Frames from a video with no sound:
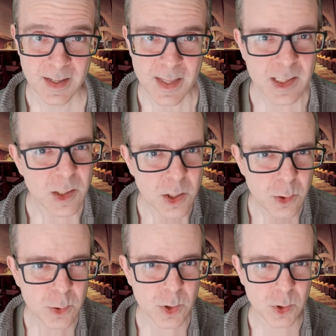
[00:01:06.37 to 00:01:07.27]
This
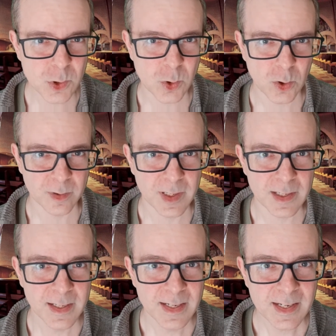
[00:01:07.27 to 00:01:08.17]
news
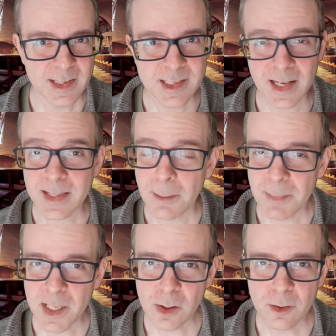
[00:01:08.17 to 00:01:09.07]
story said that
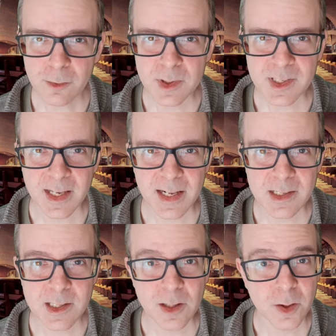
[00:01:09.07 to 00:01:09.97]
Meatloaf was
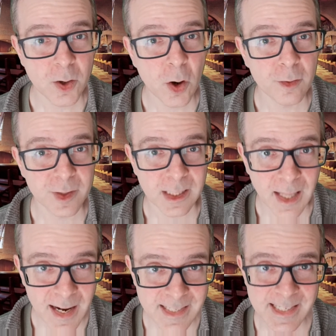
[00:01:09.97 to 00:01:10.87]
against the COVID
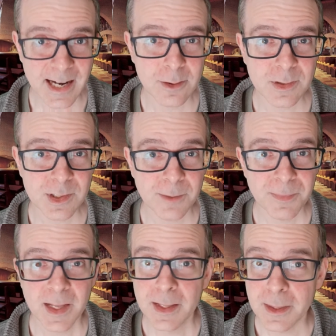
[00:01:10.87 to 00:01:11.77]
lockdowns,
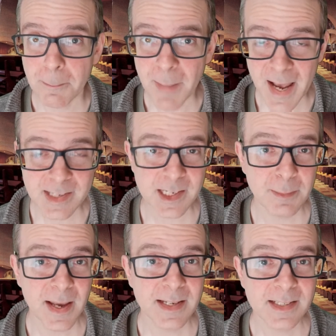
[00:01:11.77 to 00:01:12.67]
the mask
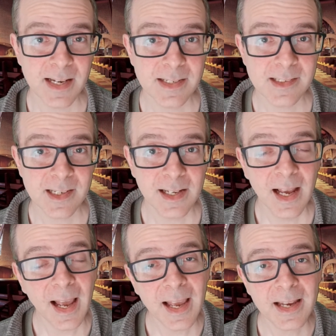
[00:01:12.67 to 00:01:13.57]
mandates,
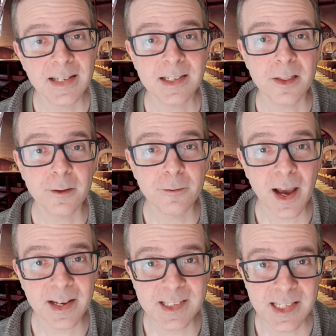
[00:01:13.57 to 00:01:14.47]
and the
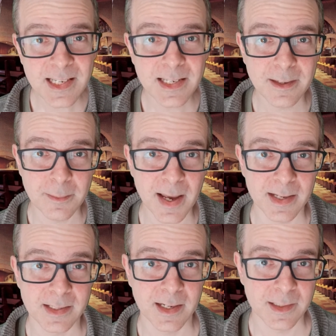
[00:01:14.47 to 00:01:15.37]
vaccine
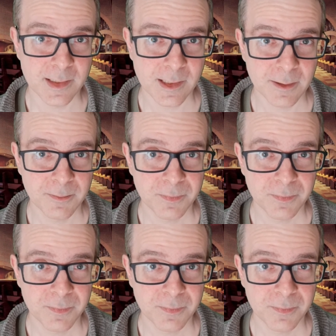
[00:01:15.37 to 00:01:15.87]
mandates.